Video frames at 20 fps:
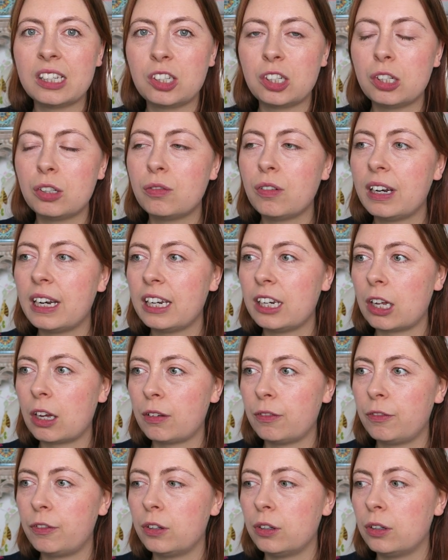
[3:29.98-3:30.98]
that she's really
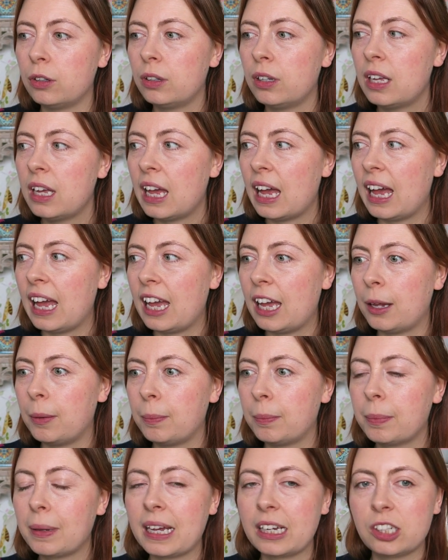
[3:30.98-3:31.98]
known for.
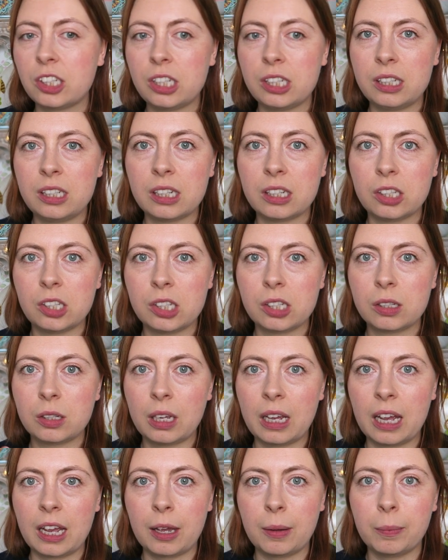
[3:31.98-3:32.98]
Yeah, she
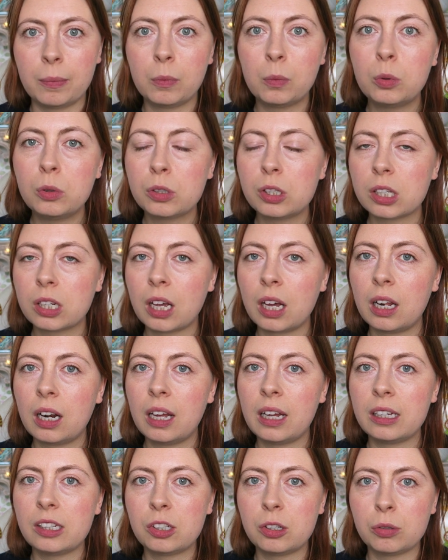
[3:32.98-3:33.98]
does
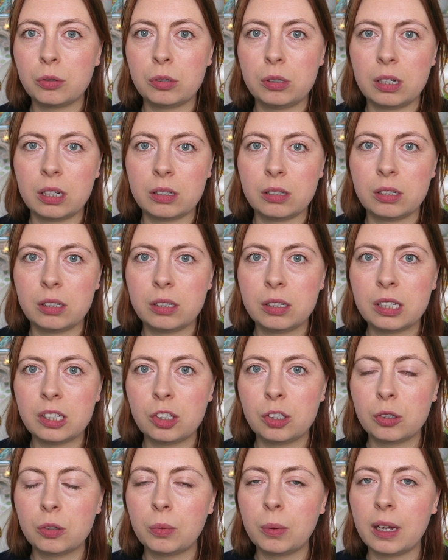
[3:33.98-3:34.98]
watercolour. She also does
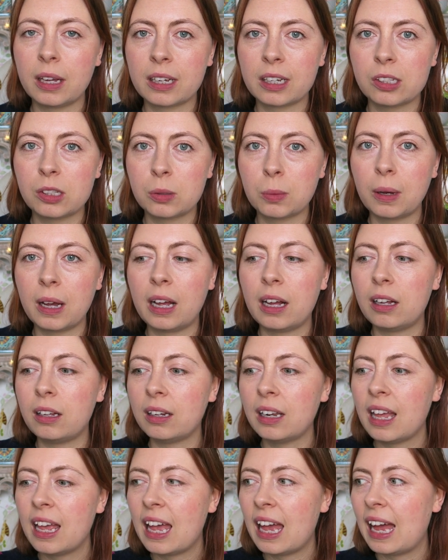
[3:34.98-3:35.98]
digital work as
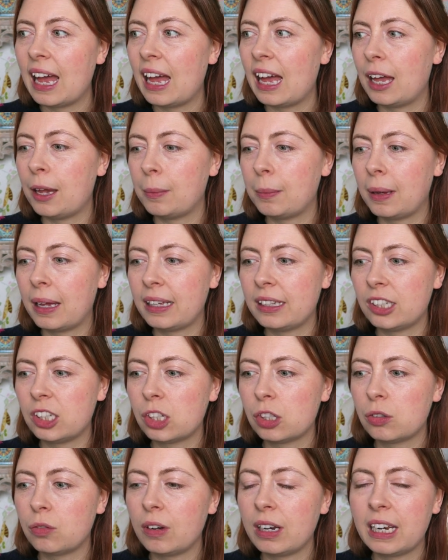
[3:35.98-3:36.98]
well, and
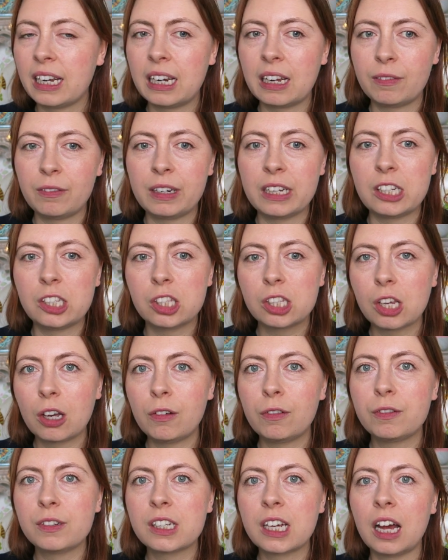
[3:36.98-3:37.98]
just really lovely
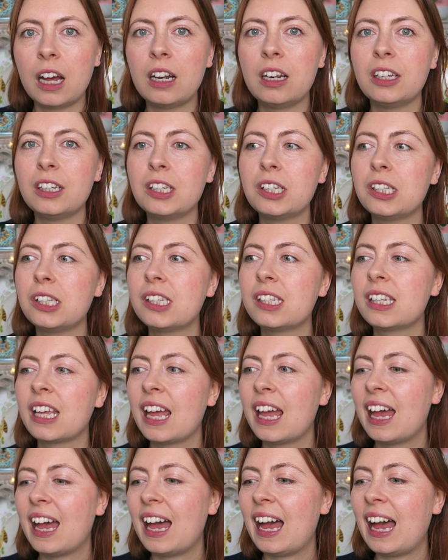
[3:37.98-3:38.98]
soft colours.
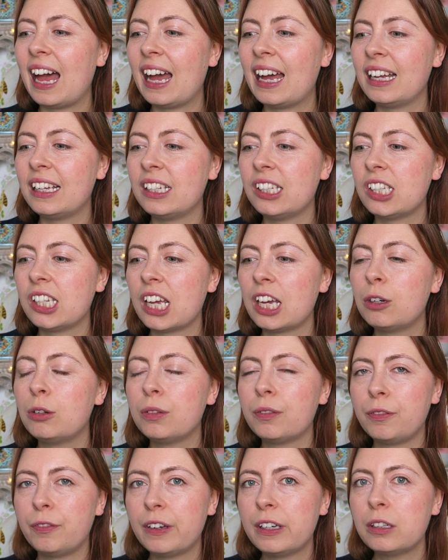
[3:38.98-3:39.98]
And it
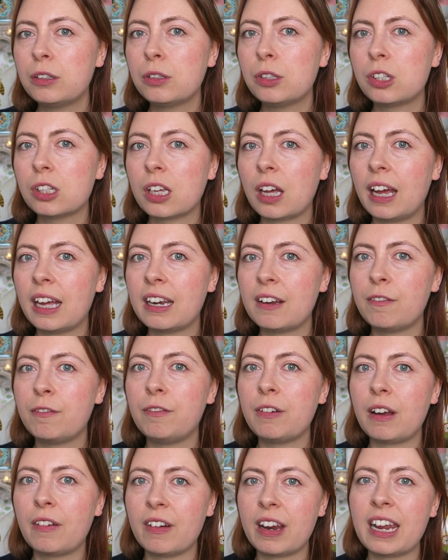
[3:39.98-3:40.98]
feels kind
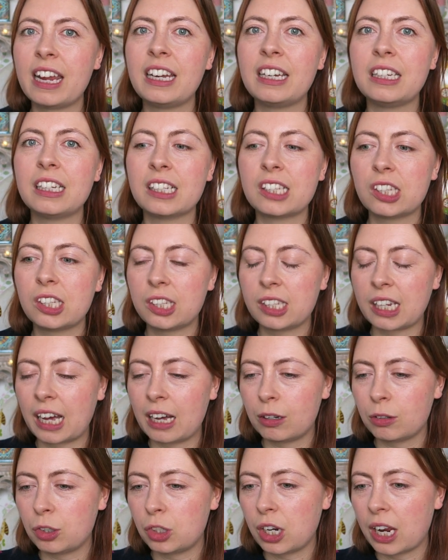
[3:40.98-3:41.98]
of very
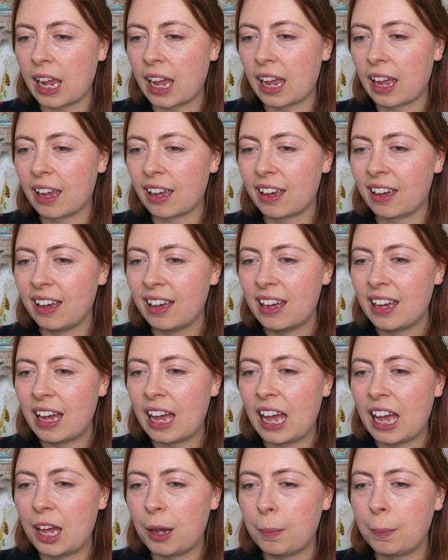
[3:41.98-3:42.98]
nostalgic.
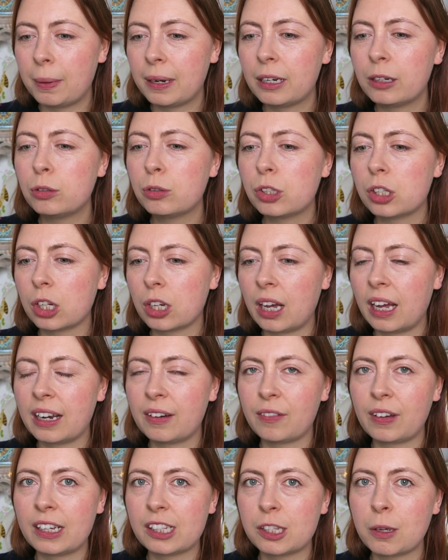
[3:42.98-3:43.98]
But it also
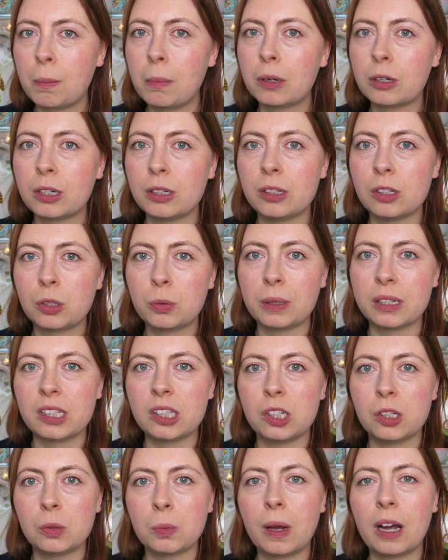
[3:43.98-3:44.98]
kind of has a modern
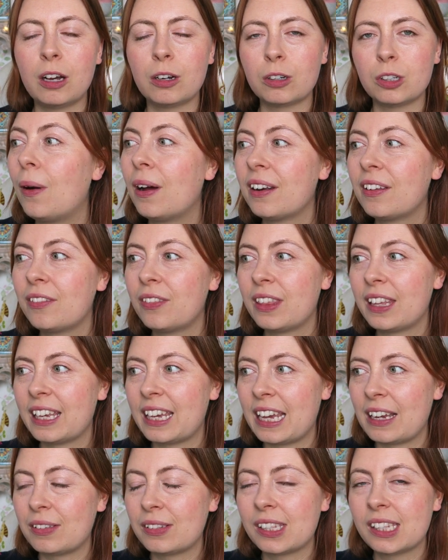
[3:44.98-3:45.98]
twist as well. One of the
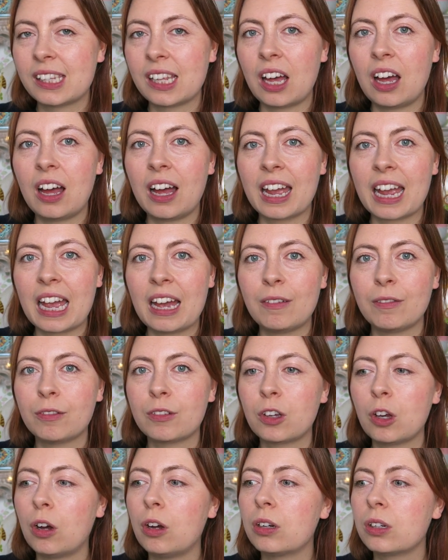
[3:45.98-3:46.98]
gifts that I
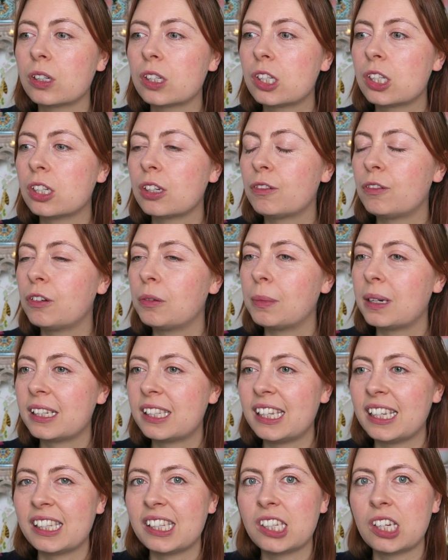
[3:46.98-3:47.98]
have got for my
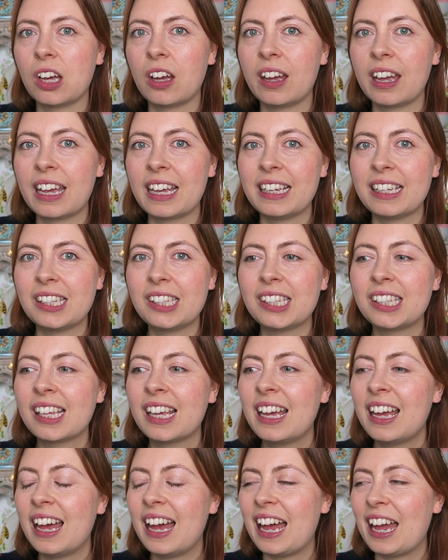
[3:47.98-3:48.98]
sister
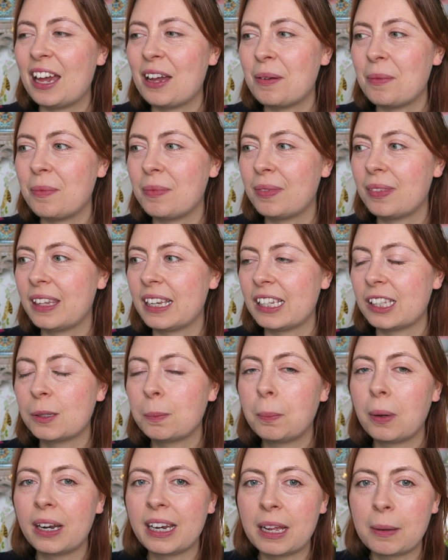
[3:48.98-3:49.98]
is
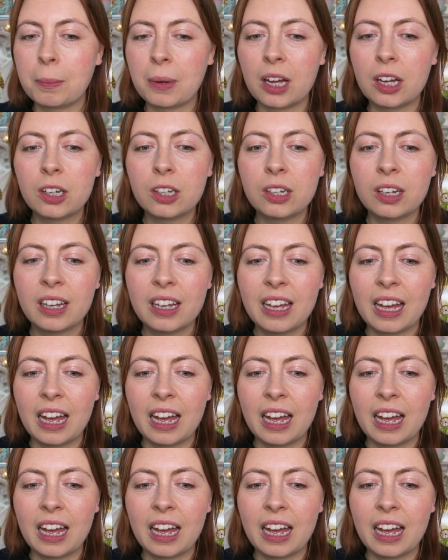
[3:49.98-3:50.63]
this bunny mug.